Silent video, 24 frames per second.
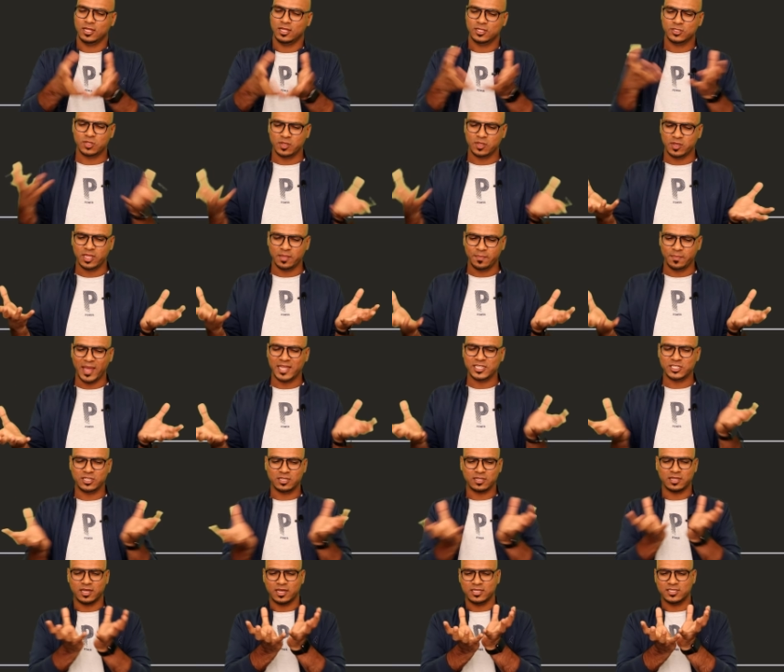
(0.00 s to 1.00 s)
So you can
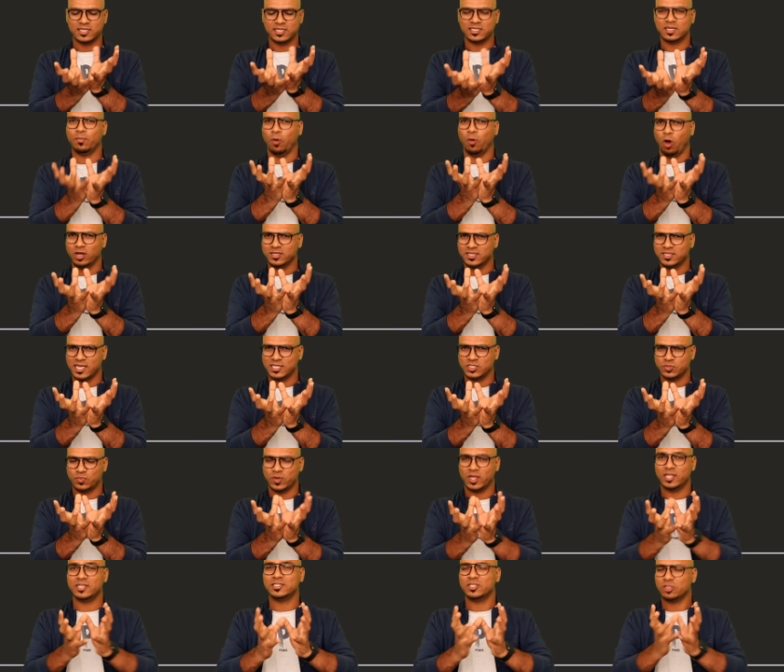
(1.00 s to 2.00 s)
imagine cursor has a box as
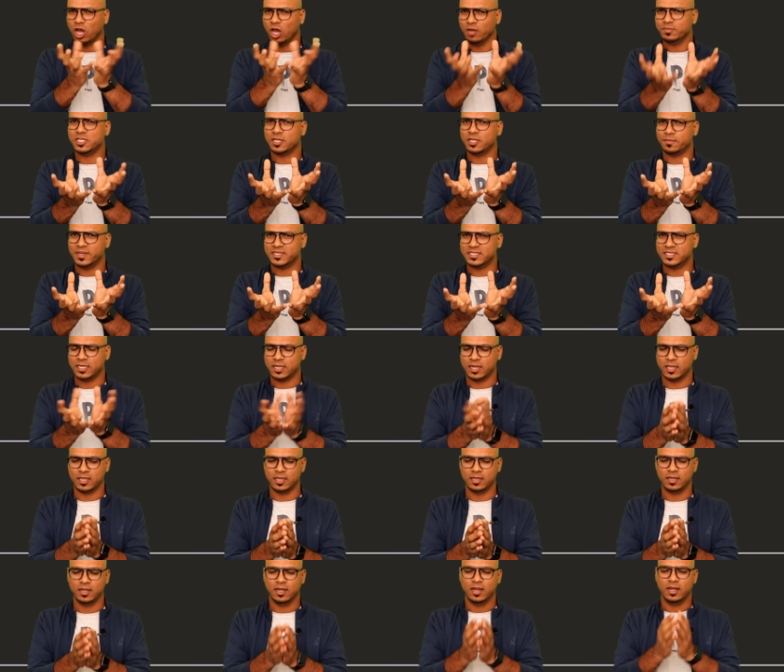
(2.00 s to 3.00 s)
well. It's an object
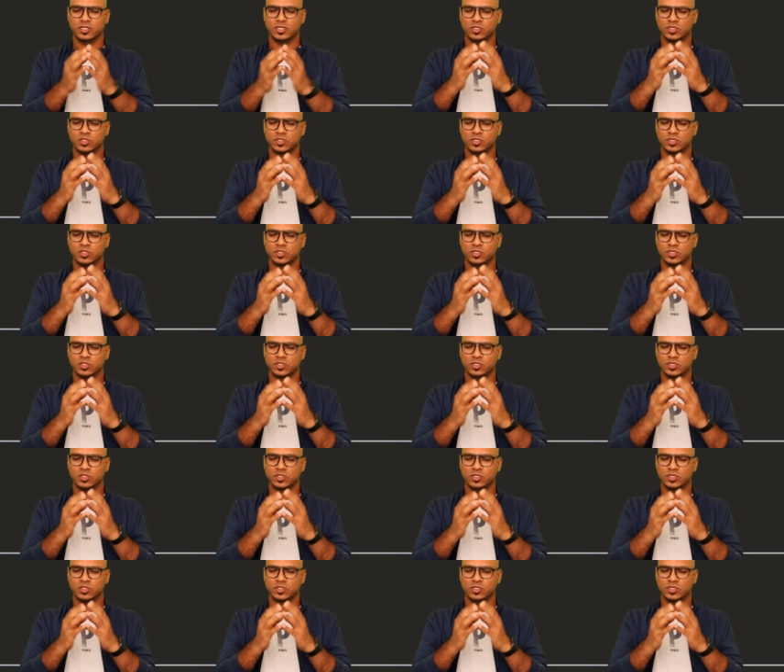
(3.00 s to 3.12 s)
basically.